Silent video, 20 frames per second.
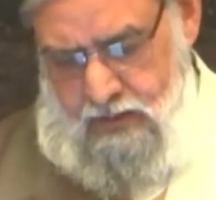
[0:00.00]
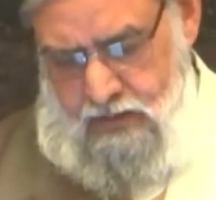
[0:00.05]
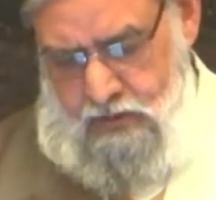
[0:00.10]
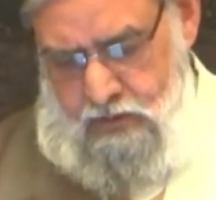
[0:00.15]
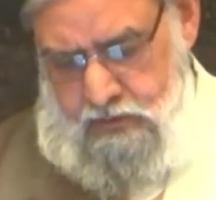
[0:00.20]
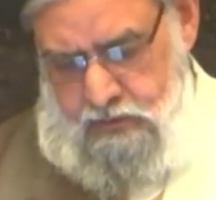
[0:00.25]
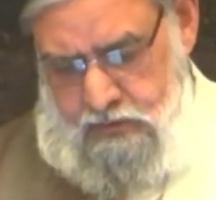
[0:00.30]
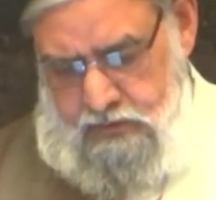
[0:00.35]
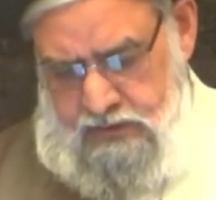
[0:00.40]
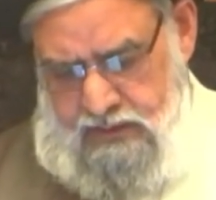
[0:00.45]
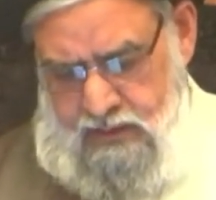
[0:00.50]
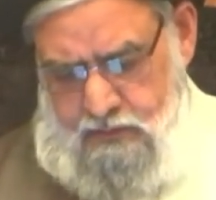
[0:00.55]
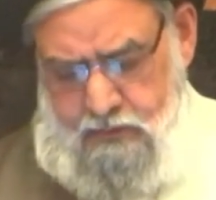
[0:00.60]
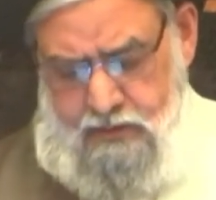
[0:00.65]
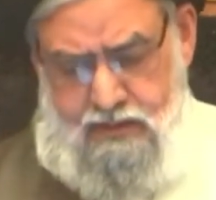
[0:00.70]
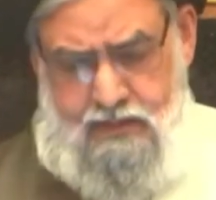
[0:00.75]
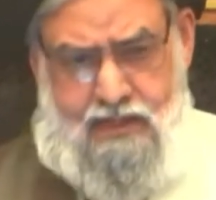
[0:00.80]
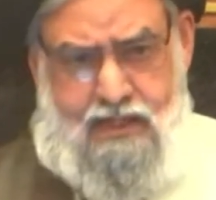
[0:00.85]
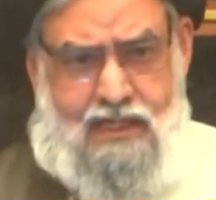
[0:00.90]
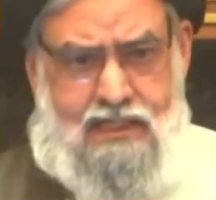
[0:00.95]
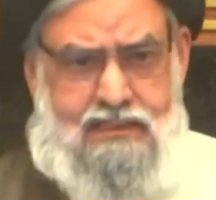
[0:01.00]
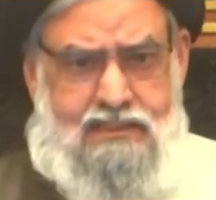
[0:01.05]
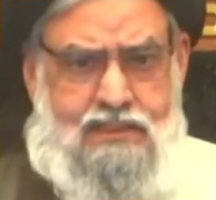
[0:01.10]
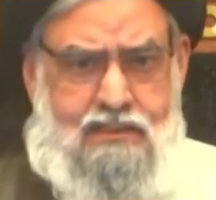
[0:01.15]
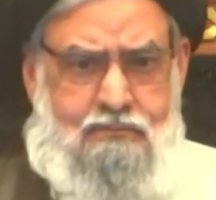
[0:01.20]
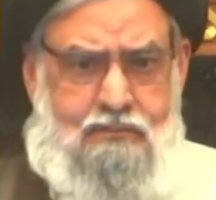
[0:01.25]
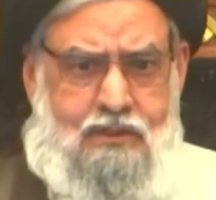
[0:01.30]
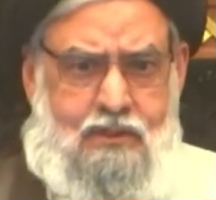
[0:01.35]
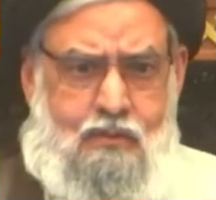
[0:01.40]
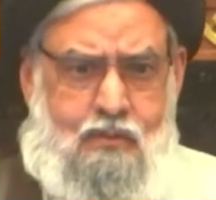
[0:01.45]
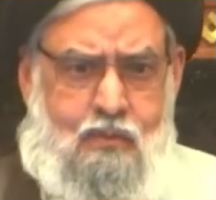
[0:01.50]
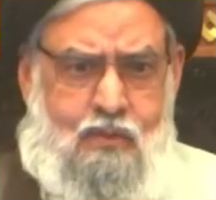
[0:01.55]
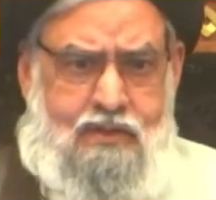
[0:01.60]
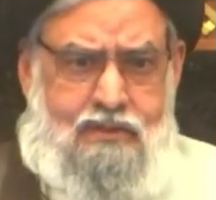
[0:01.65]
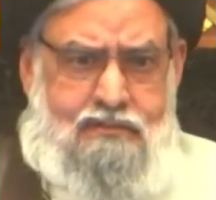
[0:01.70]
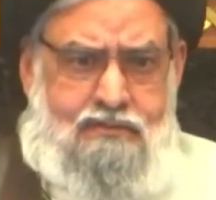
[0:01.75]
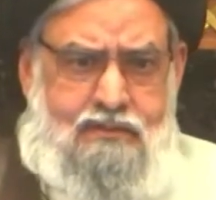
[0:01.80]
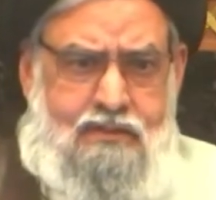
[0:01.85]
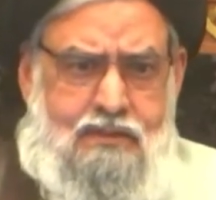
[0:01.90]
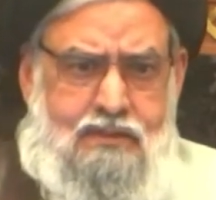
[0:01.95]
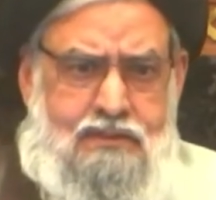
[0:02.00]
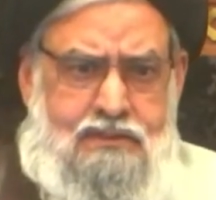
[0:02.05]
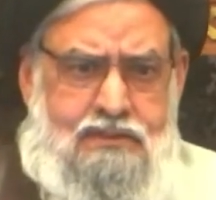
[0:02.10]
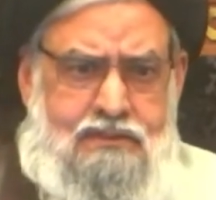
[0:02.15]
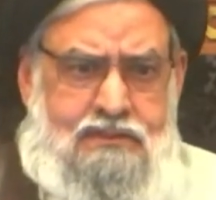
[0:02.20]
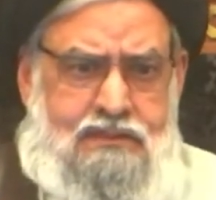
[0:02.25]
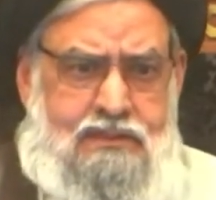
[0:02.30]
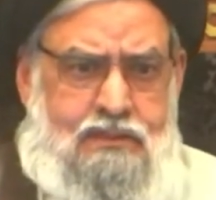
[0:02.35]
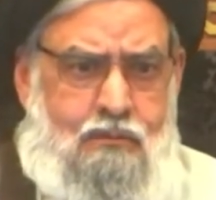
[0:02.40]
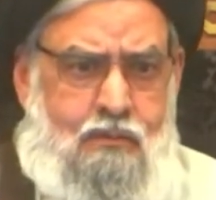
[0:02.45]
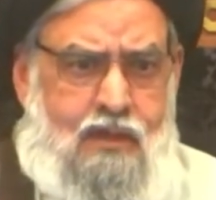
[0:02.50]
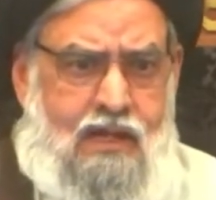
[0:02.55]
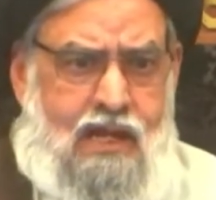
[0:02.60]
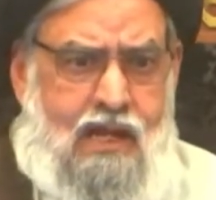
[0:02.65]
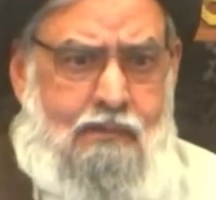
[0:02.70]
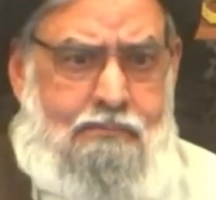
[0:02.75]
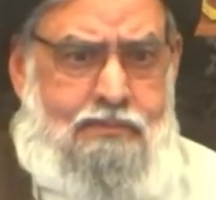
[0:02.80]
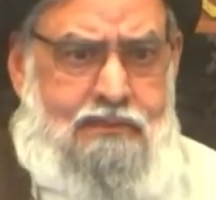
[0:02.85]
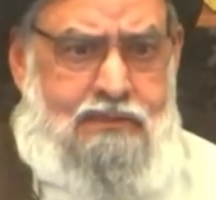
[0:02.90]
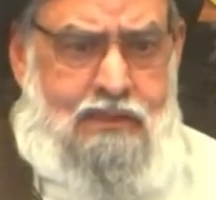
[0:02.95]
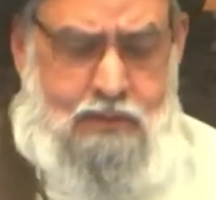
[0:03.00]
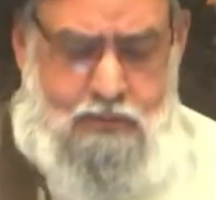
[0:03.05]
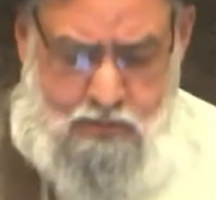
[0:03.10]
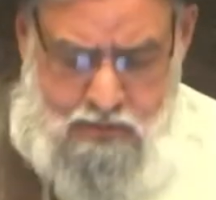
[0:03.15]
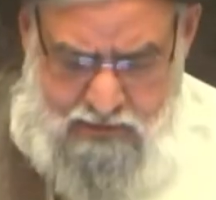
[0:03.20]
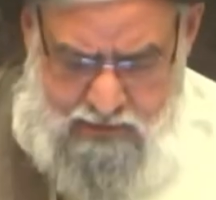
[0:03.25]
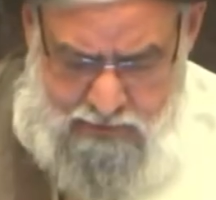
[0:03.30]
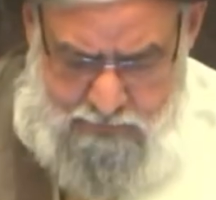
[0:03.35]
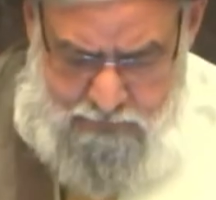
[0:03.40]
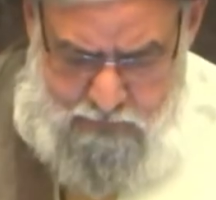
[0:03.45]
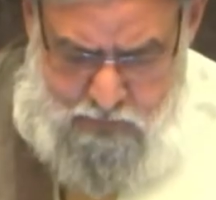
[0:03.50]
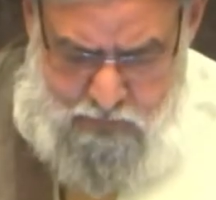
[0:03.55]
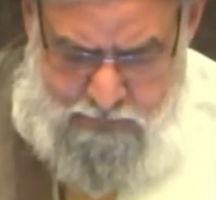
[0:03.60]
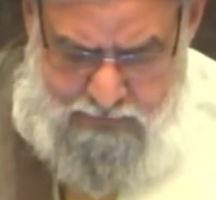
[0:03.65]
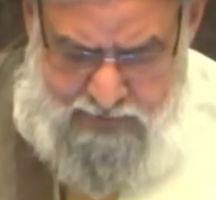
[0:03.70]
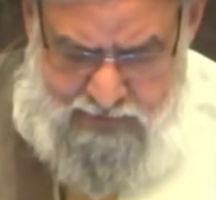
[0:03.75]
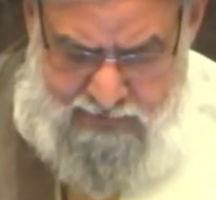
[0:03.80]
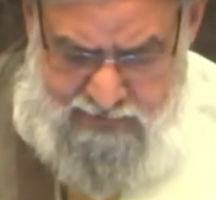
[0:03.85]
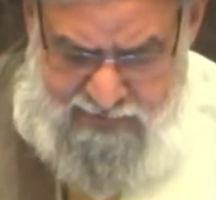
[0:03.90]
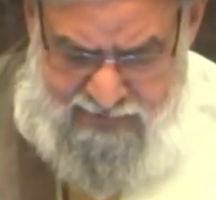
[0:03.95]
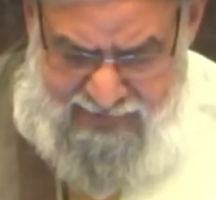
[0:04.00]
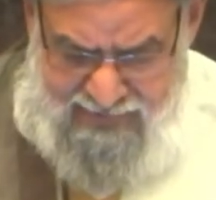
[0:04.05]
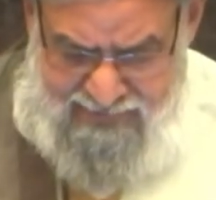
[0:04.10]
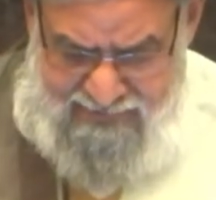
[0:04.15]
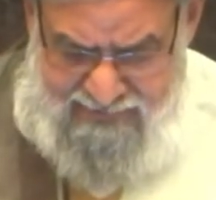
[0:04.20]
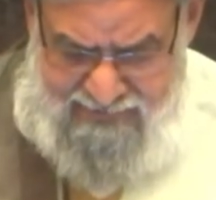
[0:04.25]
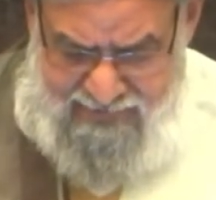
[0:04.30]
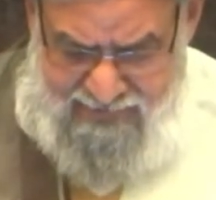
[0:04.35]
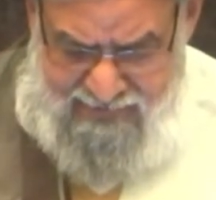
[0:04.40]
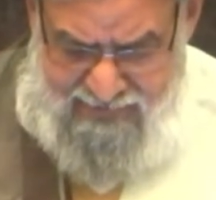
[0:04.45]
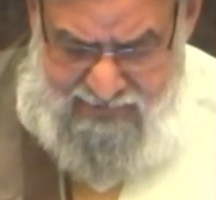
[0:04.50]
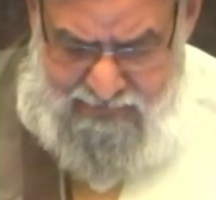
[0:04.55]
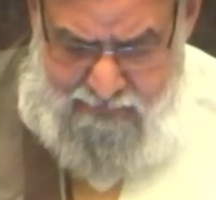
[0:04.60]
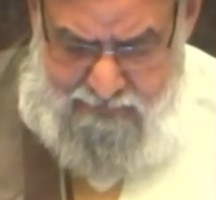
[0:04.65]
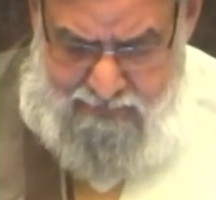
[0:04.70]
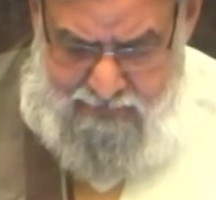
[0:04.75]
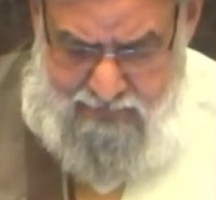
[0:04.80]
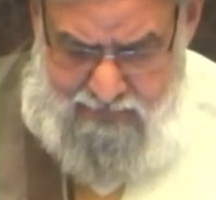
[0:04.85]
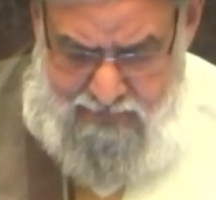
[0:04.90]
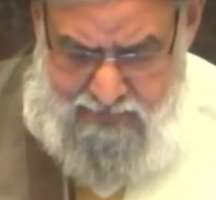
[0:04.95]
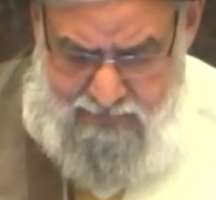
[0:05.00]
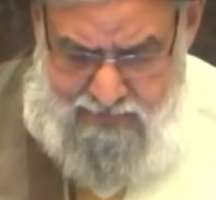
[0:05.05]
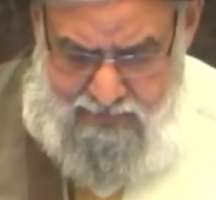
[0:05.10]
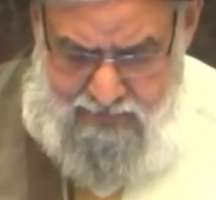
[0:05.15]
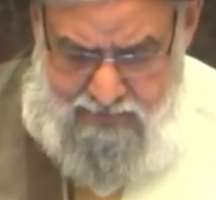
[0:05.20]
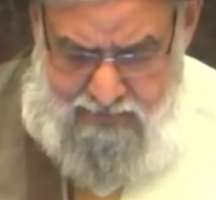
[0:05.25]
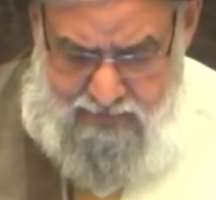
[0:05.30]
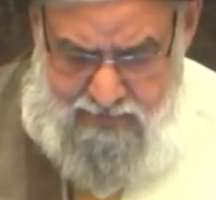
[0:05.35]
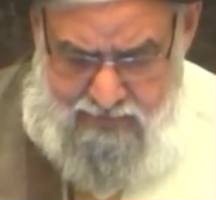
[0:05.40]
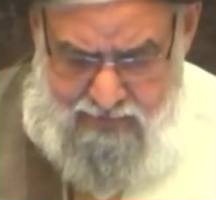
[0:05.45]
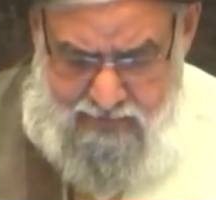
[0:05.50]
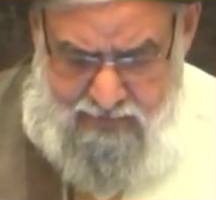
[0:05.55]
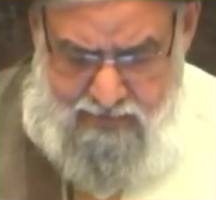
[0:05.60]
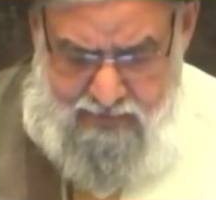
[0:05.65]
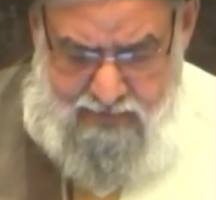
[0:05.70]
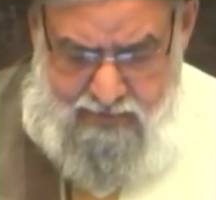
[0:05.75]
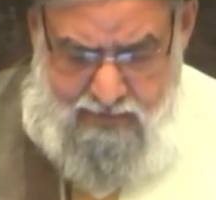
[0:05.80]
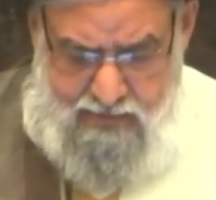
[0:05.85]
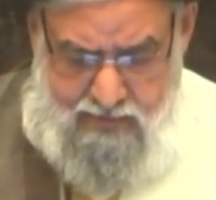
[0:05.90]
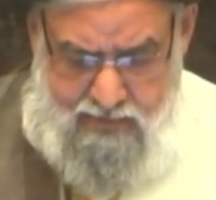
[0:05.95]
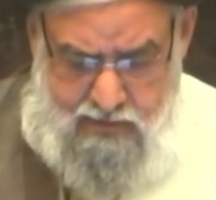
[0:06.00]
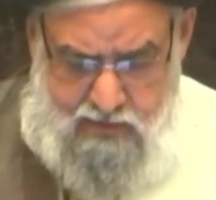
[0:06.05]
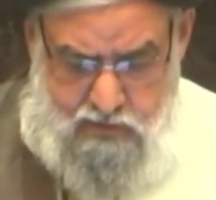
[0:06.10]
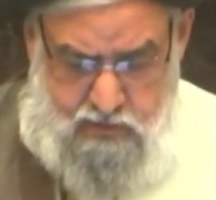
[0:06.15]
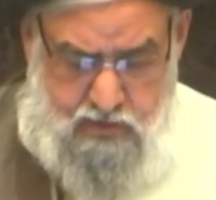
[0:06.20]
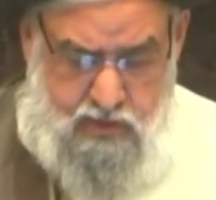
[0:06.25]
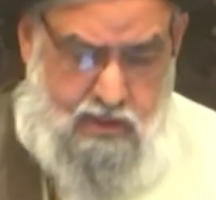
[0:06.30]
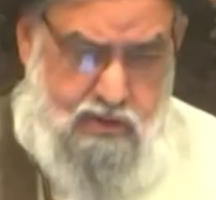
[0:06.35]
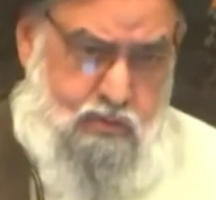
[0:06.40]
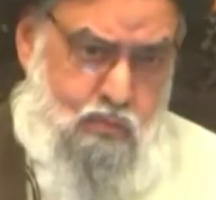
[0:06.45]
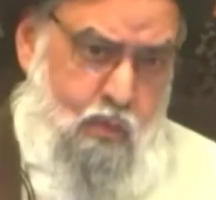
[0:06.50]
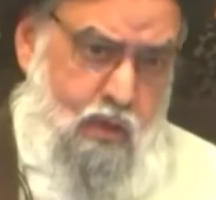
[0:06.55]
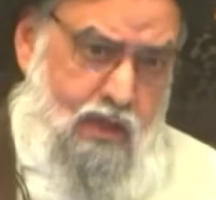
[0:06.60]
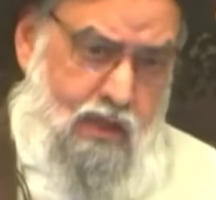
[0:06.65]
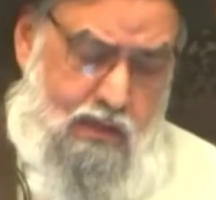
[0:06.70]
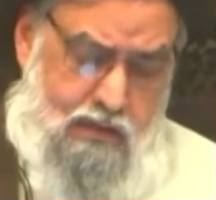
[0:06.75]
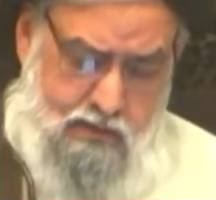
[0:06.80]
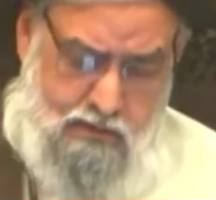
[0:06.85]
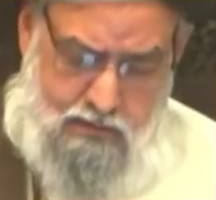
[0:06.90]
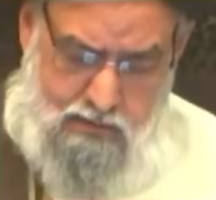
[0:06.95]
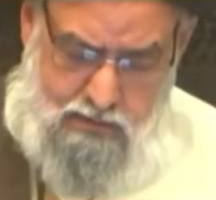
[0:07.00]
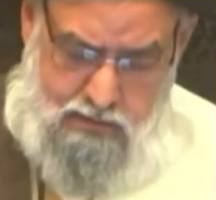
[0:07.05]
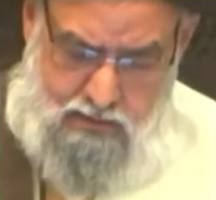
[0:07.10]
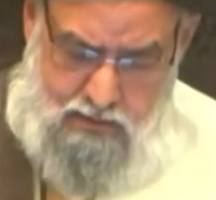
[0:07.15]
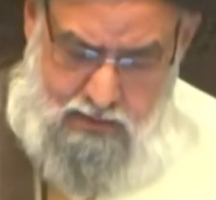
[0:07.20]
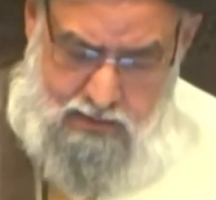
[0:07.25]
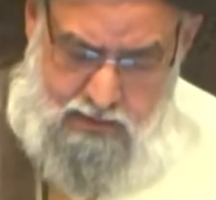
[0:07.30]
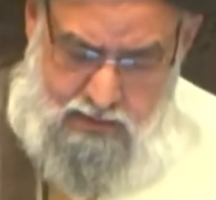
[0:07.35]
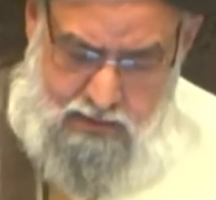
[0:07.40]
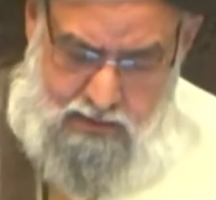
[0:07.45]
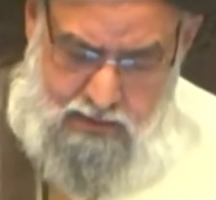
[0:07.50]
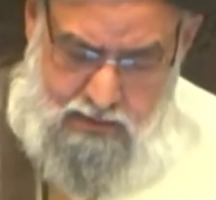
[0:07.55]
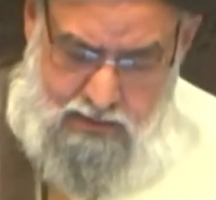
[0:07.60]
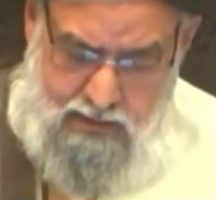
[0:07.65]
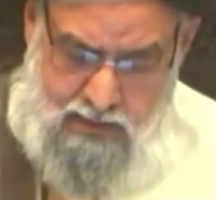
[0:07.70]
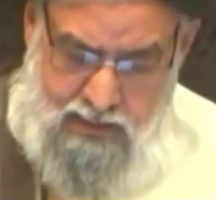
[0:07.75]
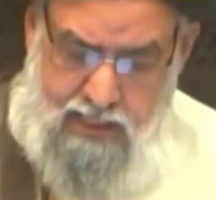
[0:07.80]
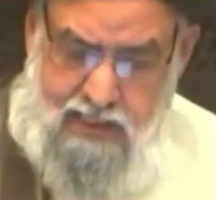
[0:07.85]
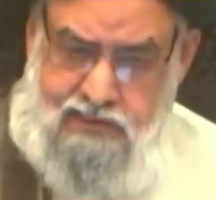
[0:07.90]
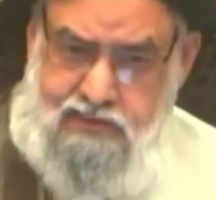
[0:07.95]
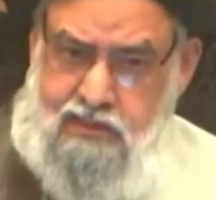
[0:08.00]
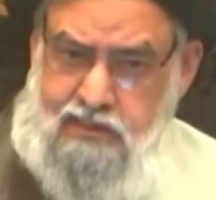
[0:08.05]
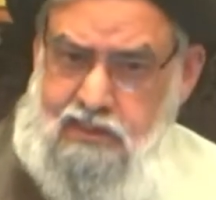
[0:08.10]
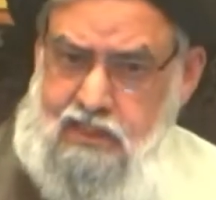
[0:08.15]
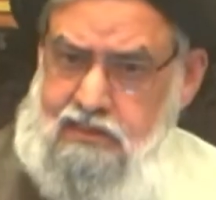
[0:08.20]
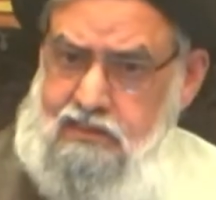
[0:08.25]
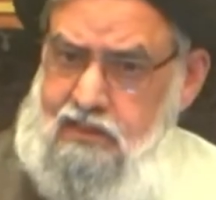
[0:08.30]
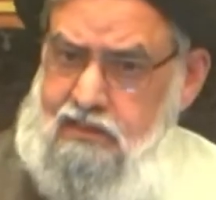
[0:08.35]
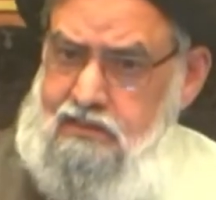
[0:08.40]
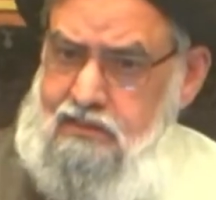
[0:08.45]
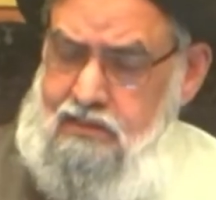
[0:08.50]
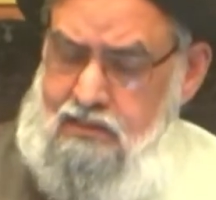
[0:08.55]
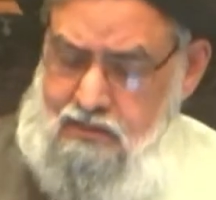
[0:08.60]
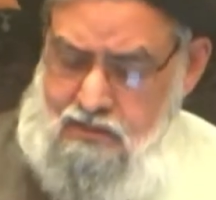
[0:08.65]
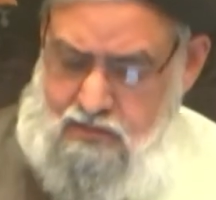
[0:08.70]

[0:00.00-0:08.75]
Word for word: So the governor asked him, you know, what is the urgency? What happened that you come to me at night time? He says, well, hati yadik.